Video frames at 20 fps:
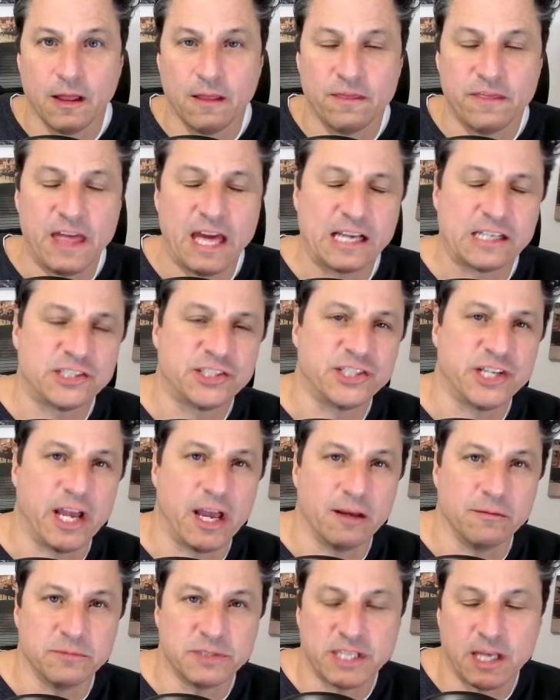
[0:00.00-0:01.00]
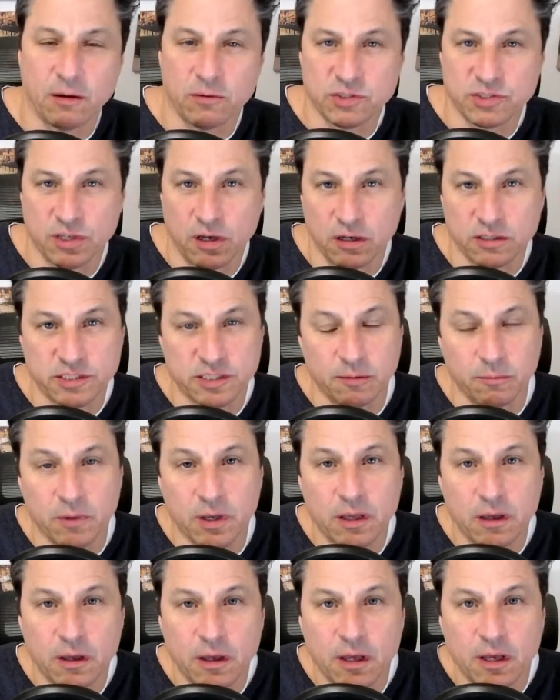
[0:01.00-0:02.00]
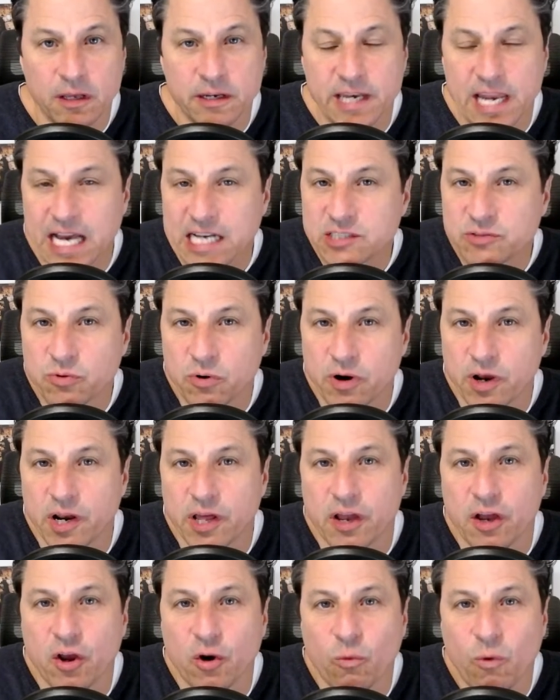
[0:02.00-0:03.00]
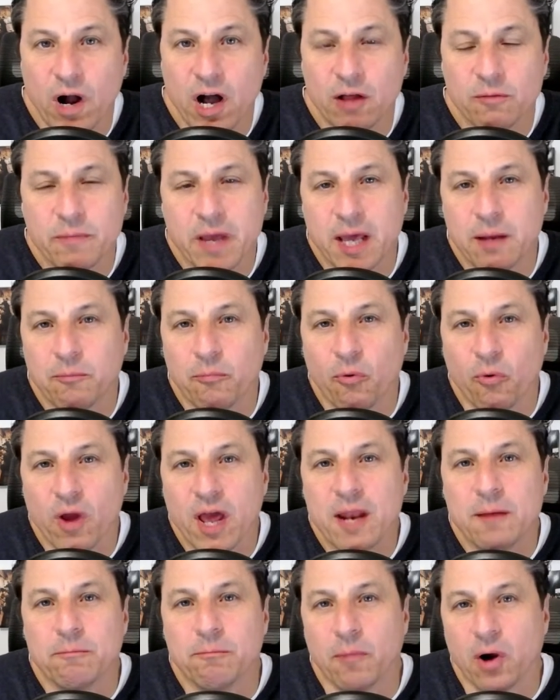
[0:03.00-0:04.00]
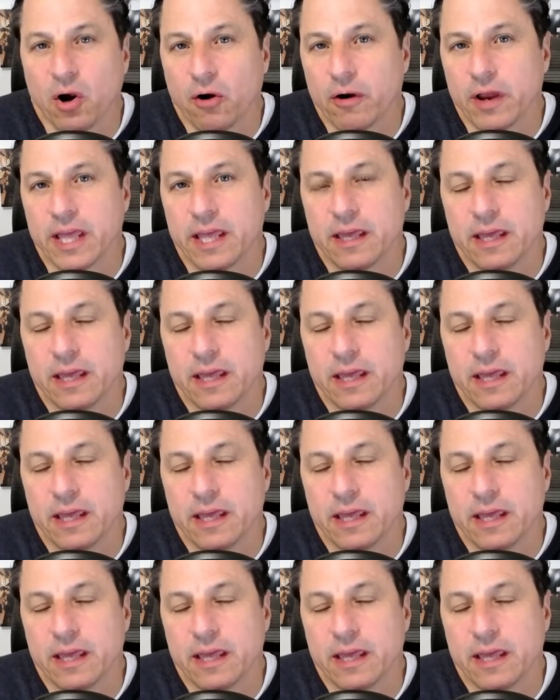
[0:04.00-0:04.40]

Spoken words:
Thanks, James. That was awesome. Next, we're going to go to Wildman Brett Murrey.